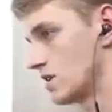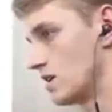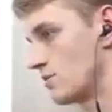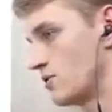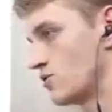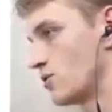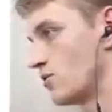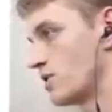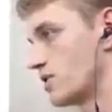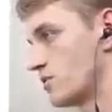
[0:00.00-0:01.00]
I'm gonna use all the
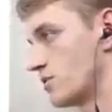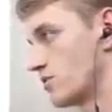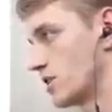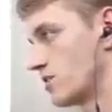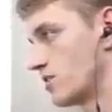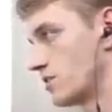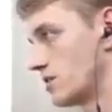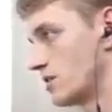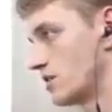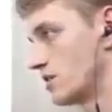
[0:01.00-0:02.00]
red shield, but I don't care.
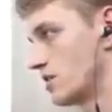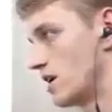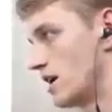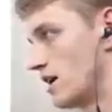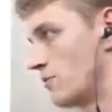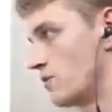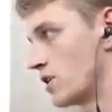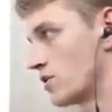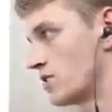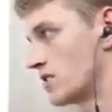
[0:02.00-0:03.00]
I'm not
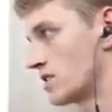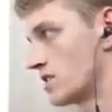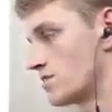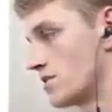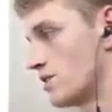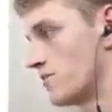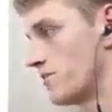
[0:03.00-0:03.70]
gonna risk this, bro.